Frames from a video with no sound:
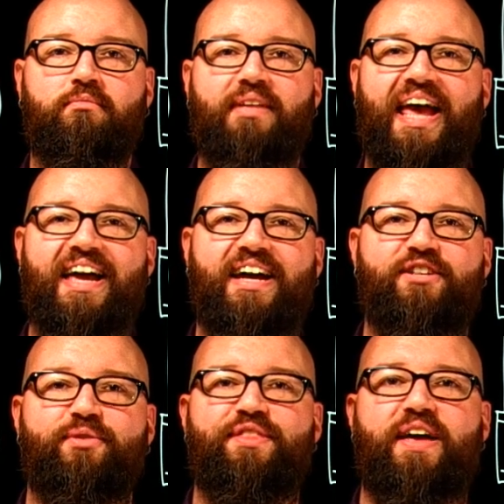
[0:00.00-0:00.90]
Hey, how you
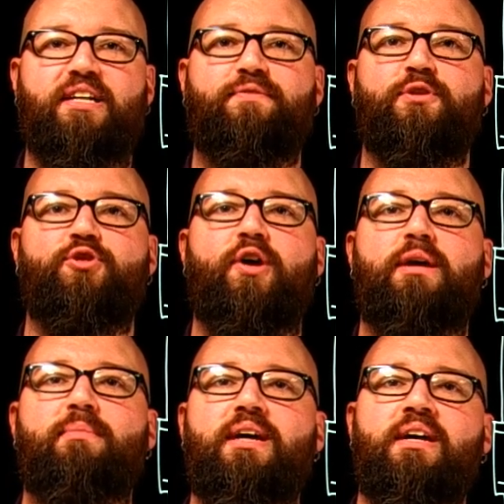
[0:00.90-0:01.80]
doing? Thanks for joining
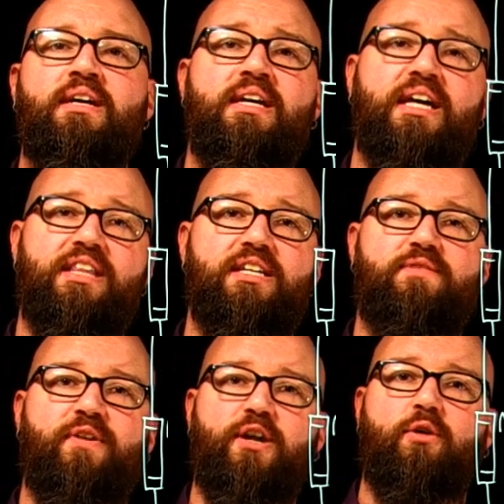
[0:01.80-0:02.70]
me. In this
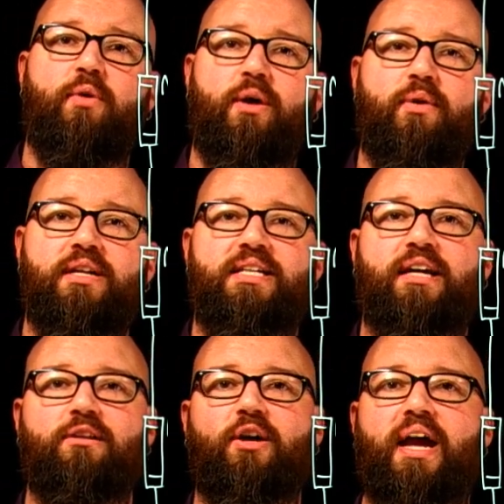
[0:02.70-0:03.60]
video, what I want to take a
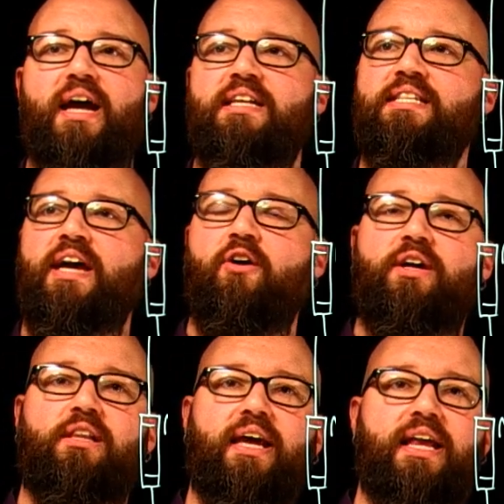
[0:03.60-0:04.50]
look at is
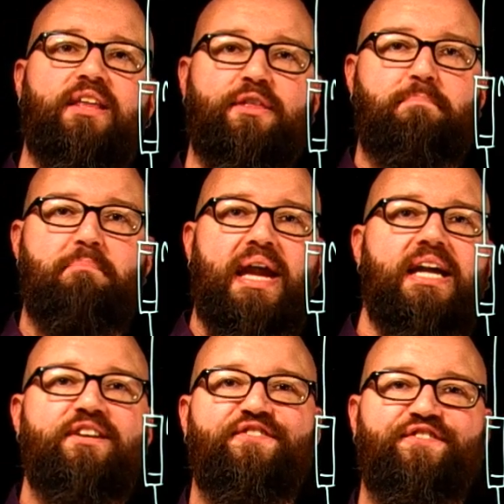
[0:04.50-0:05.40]
calculating the
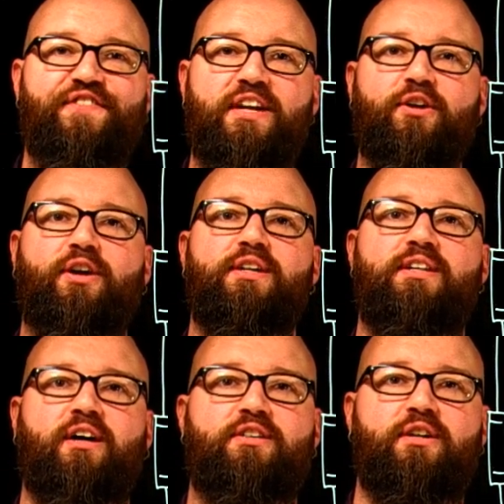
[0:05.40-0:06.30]
main feeder
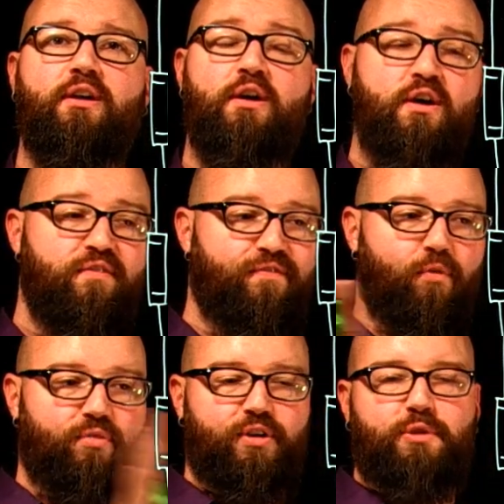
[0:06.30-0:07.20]
conductor
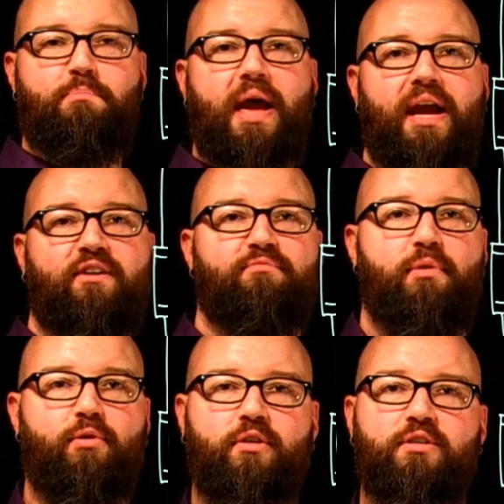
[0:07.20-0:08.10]
for this bank of
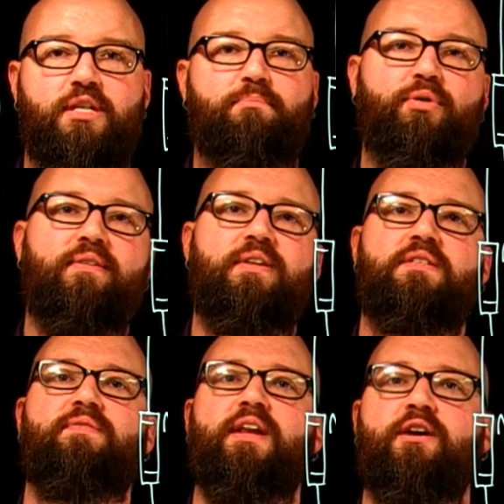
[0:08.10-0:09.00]
motors. In previous
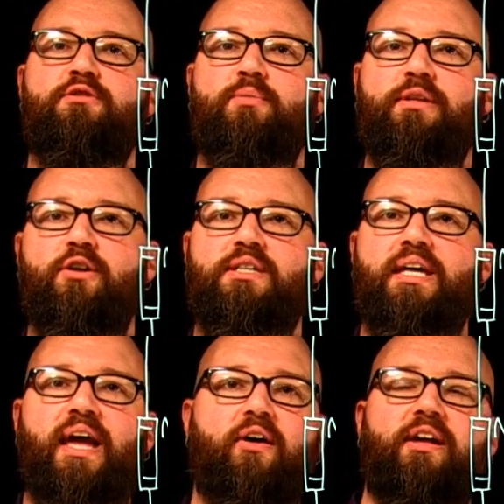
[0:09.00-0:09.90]
videos, we looked at
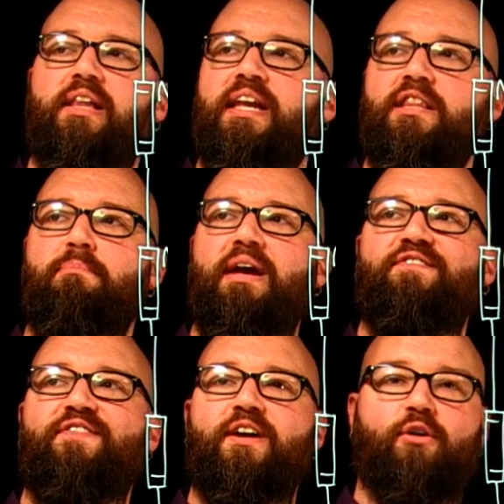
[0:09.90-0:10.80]
calculating the main
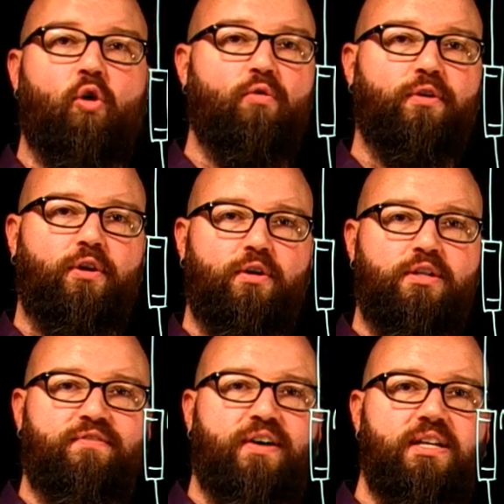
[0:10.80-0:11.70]
feeder overcurrent
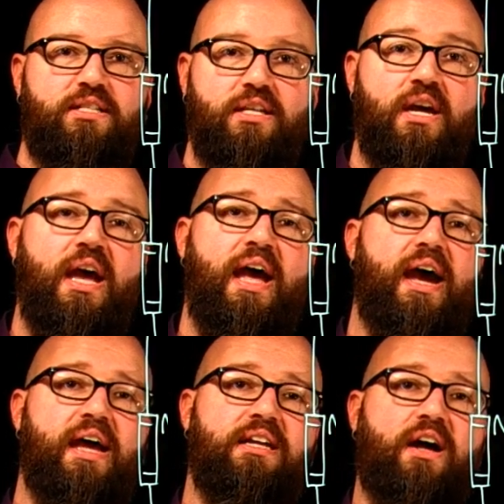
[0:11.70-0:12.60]
device,
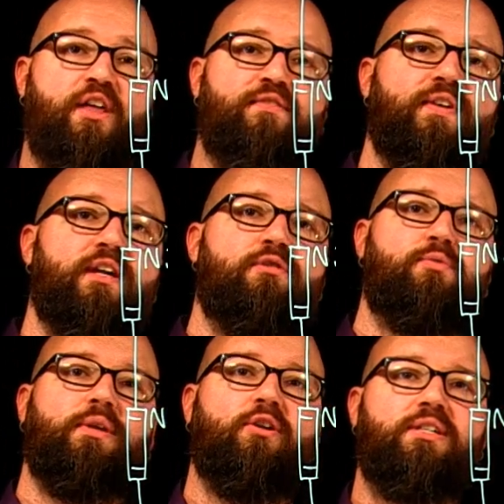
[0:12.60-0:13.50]
and in other videos,
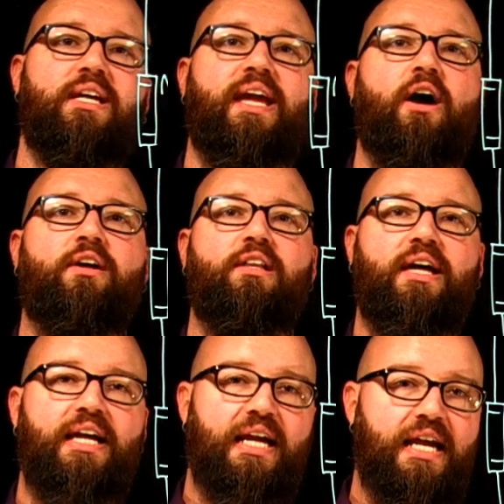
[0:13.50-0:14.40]
we looked at
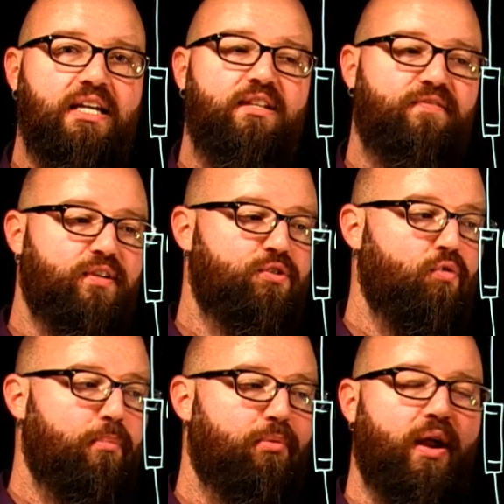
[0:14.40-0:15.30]
calculating individual
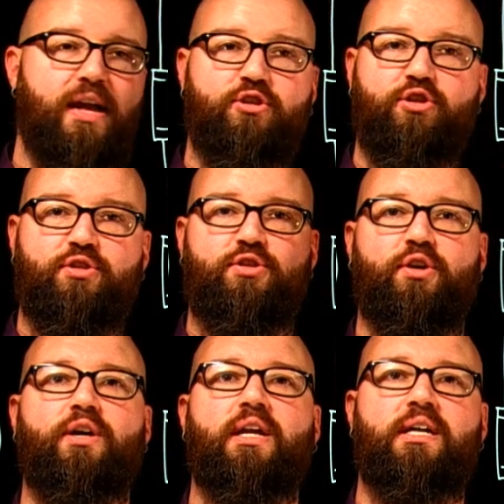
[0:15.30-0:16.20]
branch
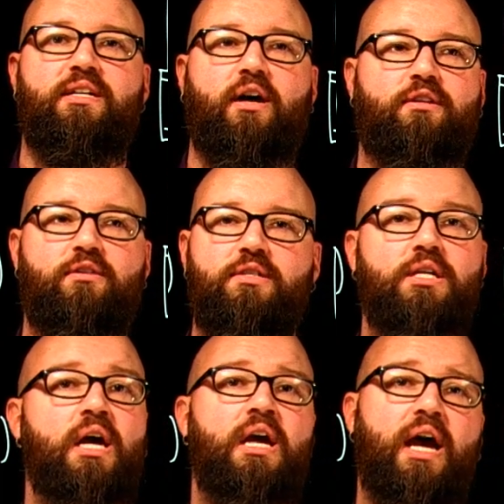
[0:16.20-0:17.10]
circuit conductors
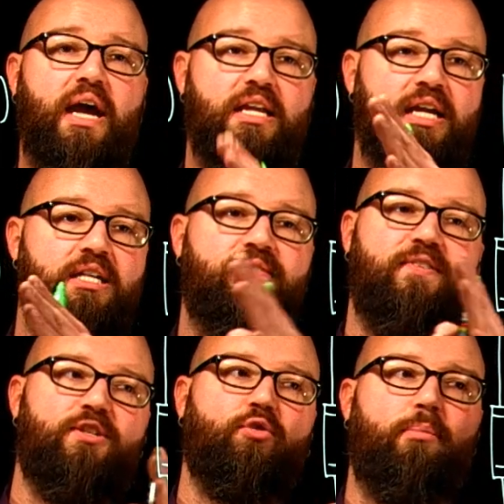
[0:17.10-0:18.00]
and
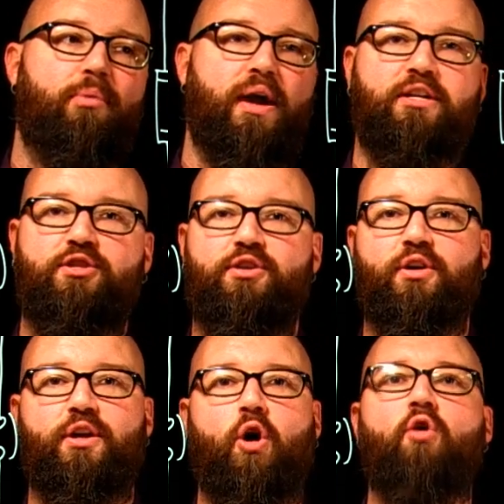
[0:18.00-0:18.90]
individual branch
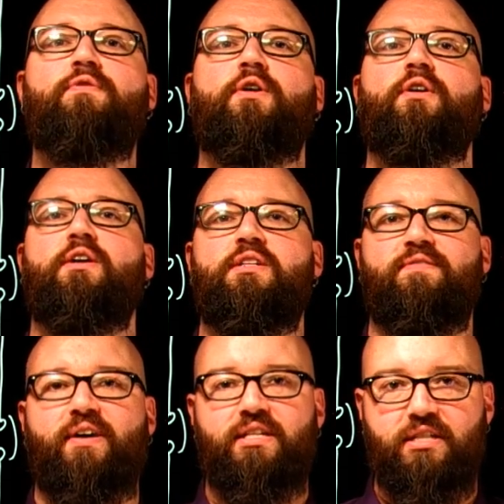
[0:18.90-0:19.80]
circuit overcurrent
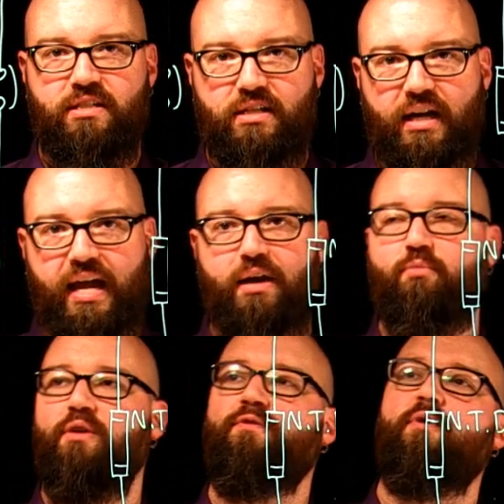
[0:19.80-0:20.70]
devices. Again,
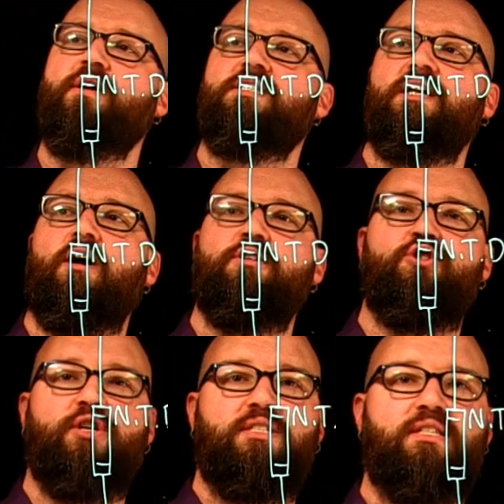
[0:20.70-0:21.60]
we're focusing on
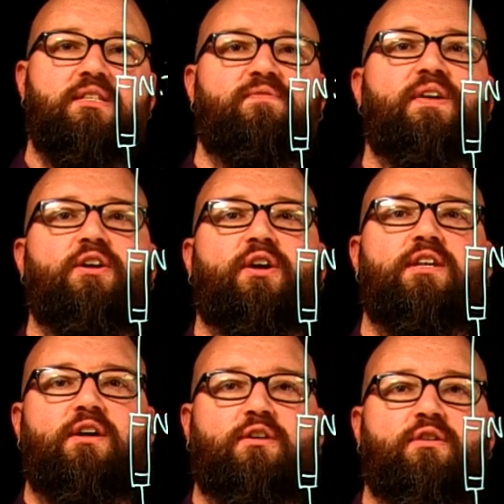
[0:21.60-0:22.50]
just this feeder
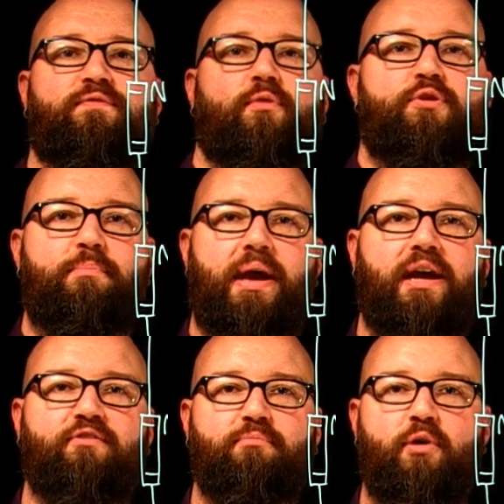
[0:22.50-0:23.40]
conductor for the bank
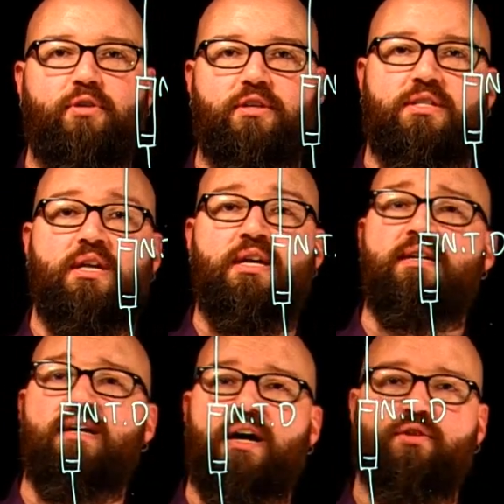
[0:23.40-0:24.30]
of motors.
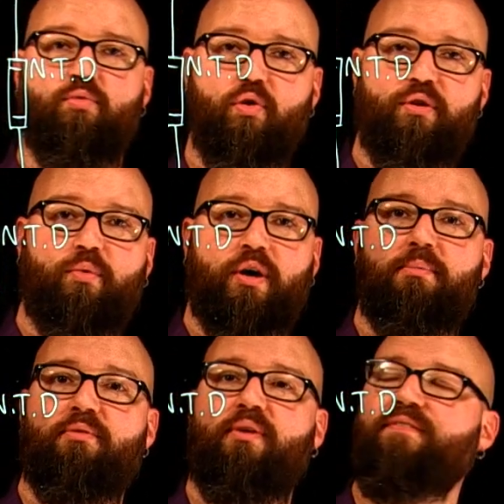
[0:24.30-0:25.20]
And the rule that we're going to
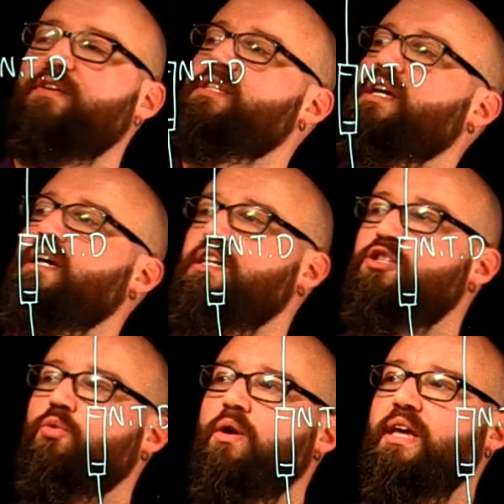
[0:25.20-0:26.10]
be referencing is
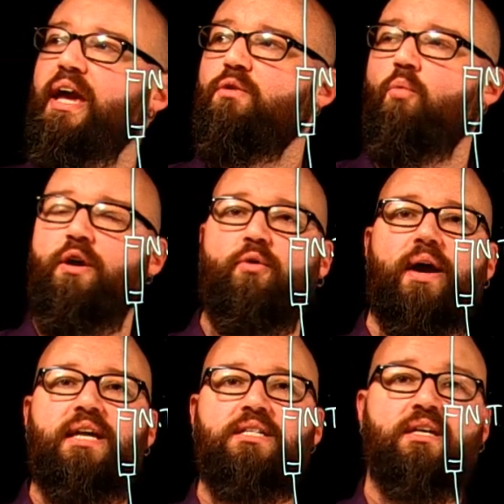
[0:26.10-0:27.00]

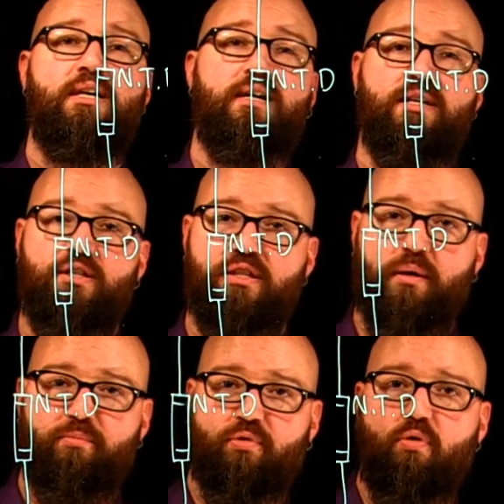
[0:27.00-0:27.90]
28108,
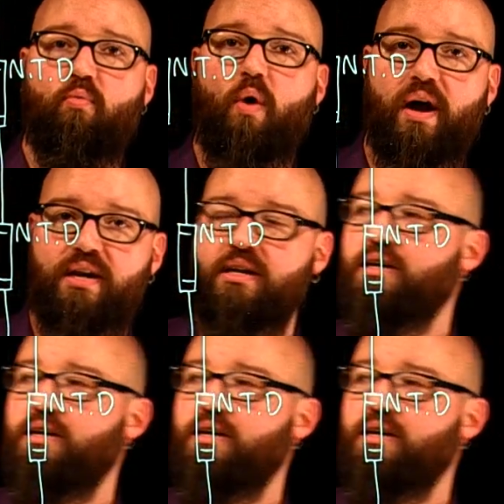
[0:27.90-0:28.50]
subrule 1,